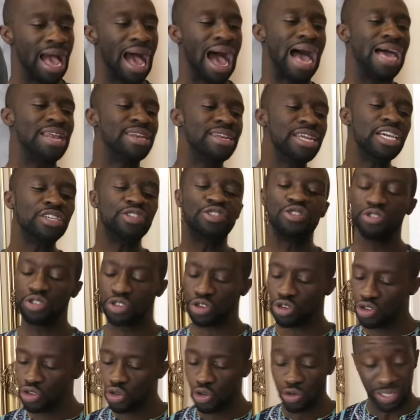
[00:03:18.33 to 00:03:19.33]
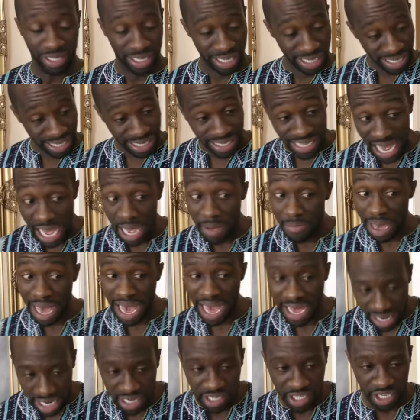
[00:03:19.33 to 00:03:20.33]
I need you to use the same
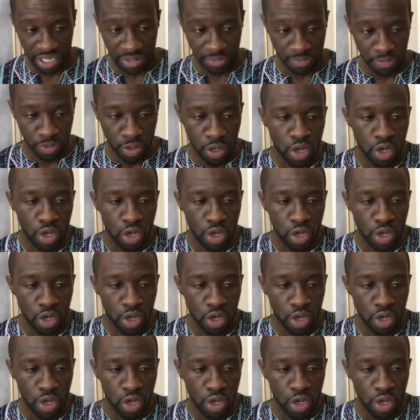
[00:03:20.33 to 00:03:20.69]
energy